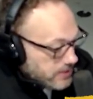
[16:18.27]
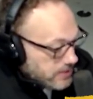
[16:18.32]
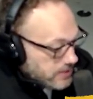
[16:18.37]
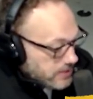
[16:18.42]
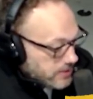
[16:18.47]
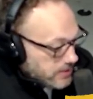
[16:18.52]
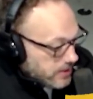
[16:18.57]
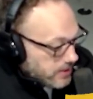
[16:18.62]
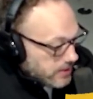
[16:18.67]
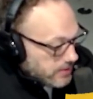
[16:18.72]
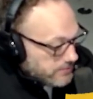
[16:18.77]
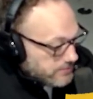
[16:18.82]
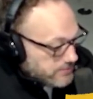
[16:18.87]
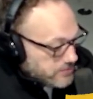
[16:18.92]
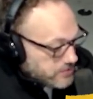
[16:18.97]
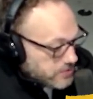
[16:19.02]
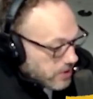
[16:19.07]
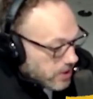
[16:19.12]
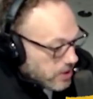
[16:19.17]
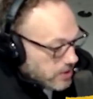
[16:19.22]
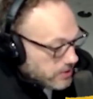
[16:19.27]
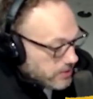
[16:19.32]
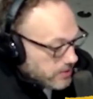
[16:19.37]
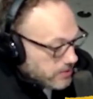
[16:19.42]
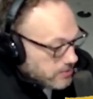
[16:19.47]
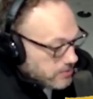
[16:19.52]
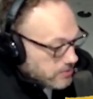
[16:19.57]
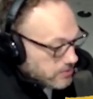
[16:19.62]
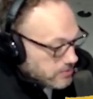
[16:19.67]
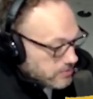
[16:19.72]
He uh,
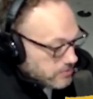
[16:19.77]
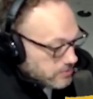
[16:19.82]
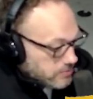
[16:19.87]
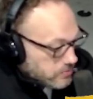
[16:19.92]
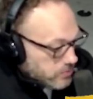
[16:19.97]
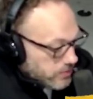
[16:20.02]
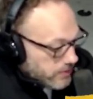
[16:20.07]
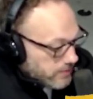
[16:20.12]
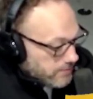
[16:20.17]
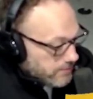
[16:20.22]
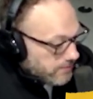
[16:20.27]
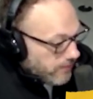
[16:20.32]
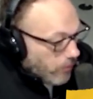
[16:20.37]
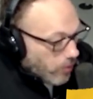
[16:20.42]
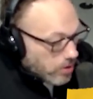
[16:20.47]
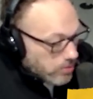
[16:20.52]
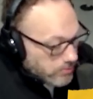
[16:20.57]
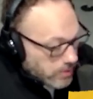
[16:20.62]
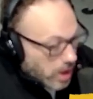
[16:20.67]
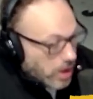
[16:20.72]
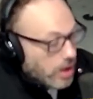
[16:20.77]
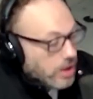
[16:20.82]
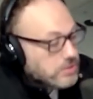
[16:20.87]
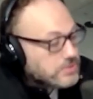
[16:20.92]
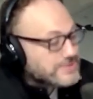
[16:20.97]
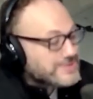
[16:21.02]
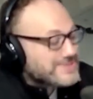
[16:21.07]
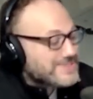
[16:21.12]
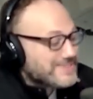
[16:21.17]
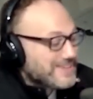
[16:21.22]
started with four
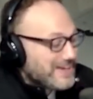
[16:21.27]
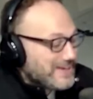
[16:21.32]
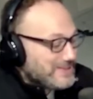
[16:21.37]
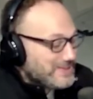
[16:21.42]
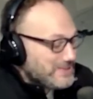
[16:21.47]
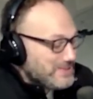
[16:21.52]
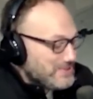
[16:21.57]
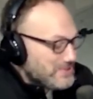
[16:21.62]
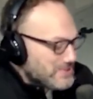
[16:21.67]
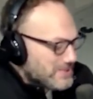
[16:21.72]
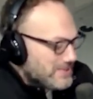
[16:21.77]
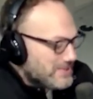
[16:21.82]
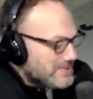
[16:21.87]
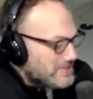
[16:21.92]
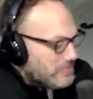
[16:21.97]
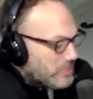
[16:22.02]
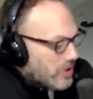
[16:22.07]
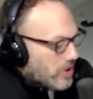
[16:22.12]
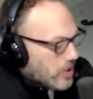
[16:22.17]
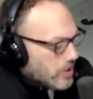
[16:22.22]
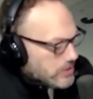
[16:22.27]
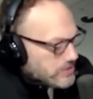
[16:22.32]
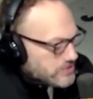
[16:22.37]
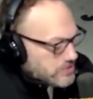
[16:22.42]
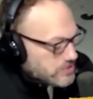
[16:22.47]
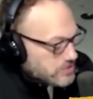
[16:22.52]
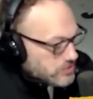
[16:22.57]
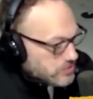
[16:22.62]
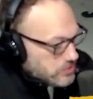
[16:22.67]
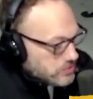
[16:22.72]
balls, later used his
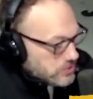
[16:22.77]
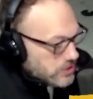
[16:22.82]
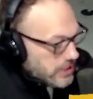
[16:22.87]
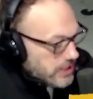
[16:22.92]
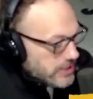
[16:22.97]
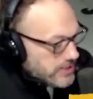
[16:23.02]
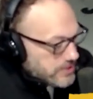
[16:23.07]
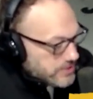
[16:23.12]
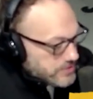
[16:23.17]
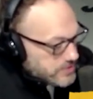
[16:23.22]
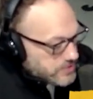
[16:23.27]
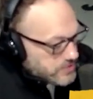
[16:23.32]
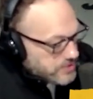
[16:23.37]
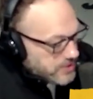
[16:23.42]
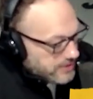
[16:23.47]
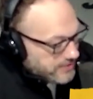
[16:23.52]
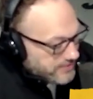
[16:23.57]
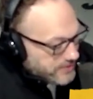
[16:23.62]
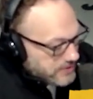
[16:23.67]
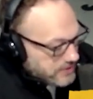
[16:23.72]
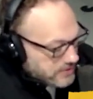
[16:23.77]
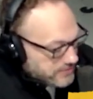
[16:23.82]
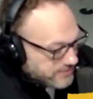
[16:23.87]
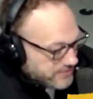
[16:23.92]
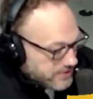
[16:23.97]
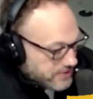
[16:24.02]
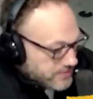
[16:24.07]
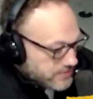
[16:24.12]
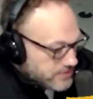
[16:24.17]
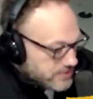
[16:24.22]
paws to stuff in
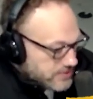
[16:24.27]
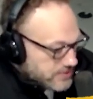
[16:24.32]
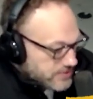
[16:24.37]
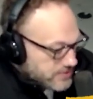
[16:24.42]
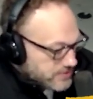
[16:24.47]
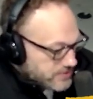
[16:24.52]
the fifth and